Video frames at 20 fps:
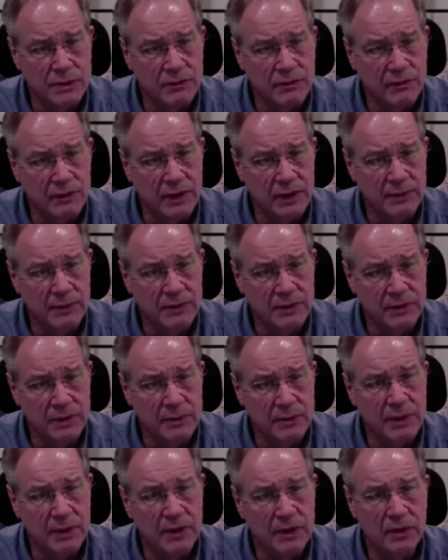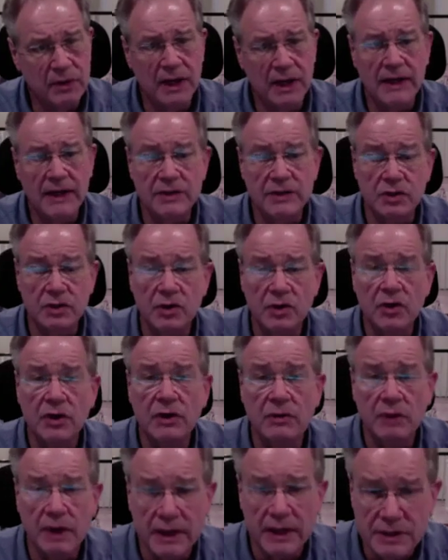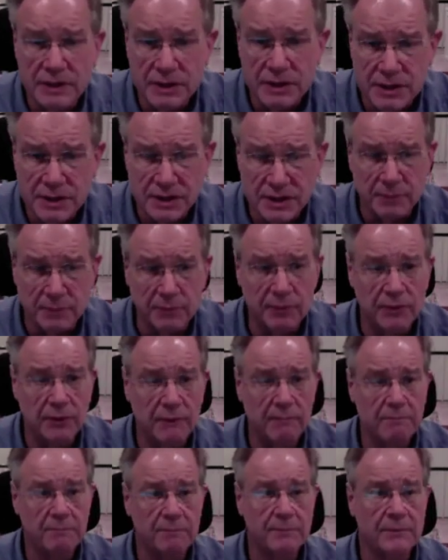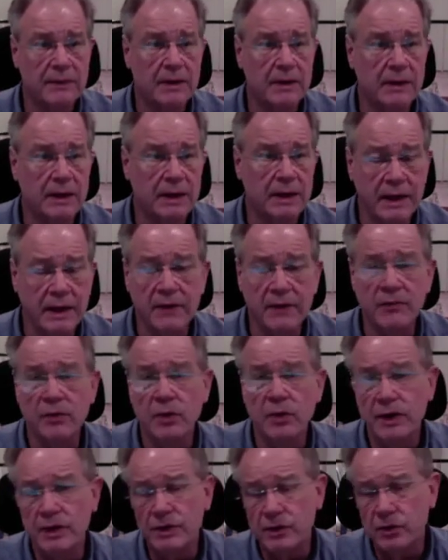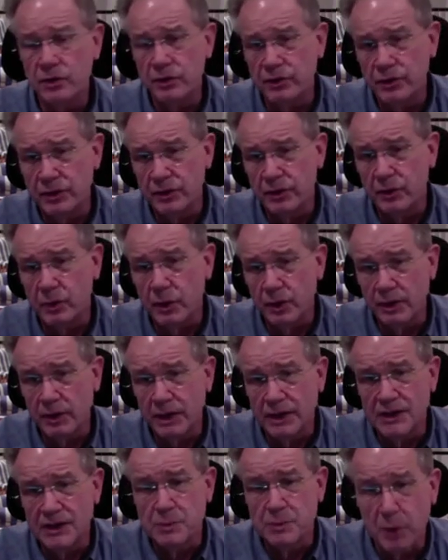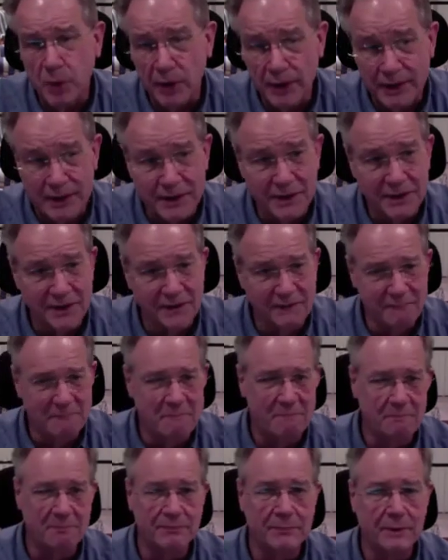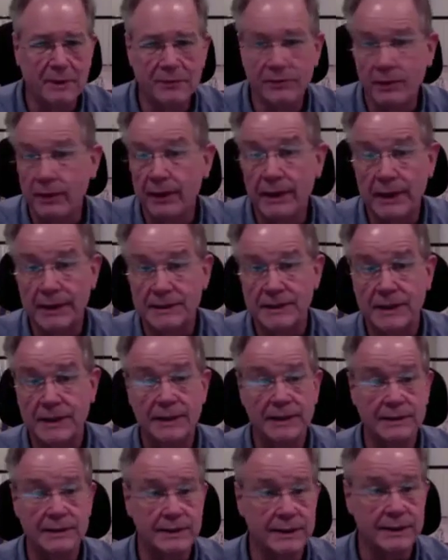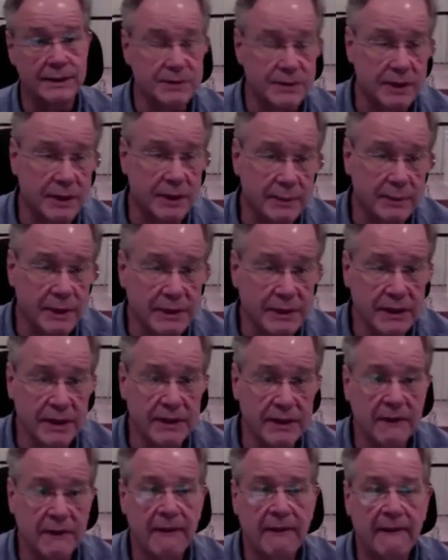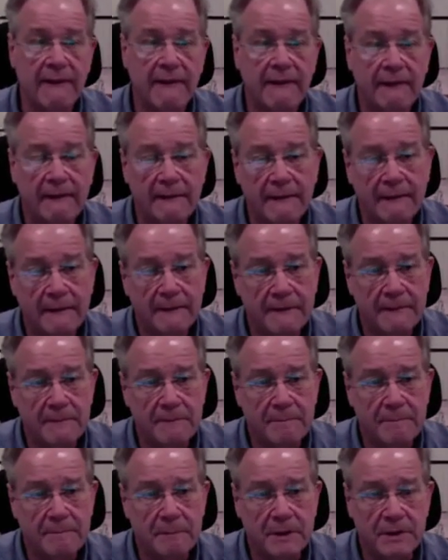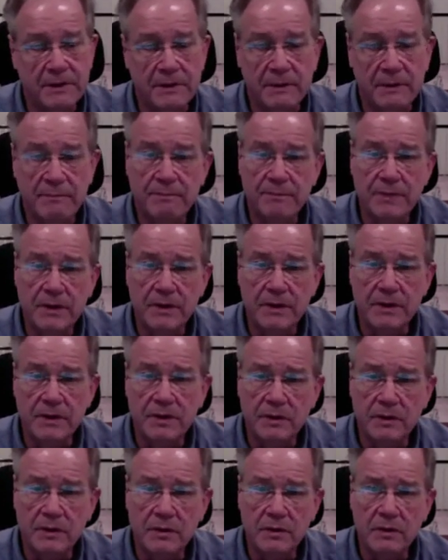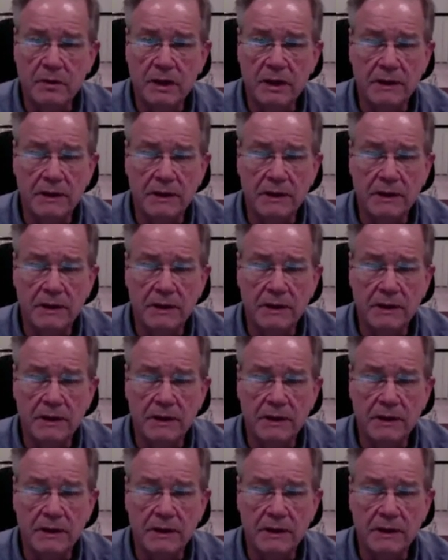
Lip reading: inflammatory, but utilize current relationships. I avoided using the word exploit. So I guess I just did. Sorry about that. But you,